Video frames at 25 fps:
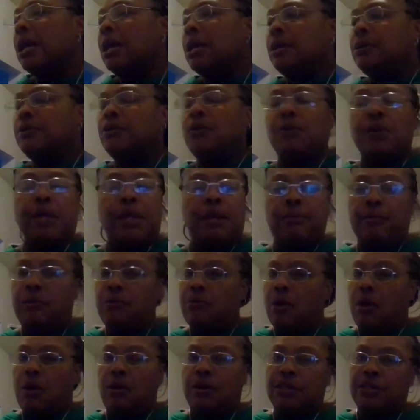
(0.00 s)
Don't get me
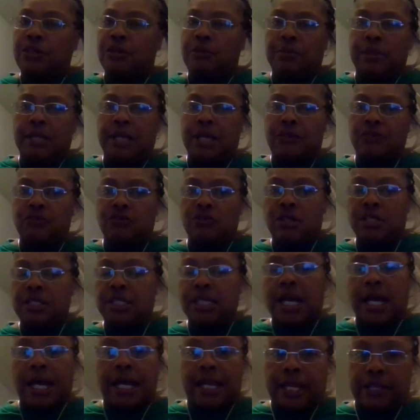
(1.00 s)
wrong, don't mean I don't trust
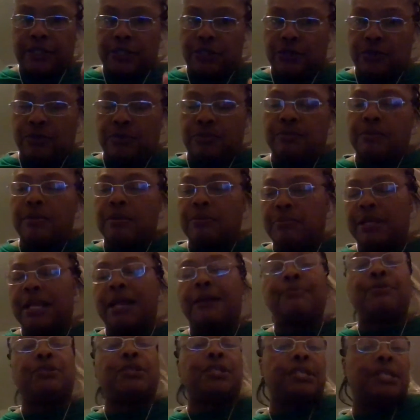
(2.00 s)
God, I do, but I'm
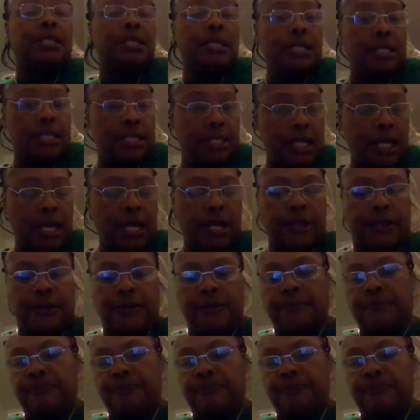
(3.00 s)
just tired.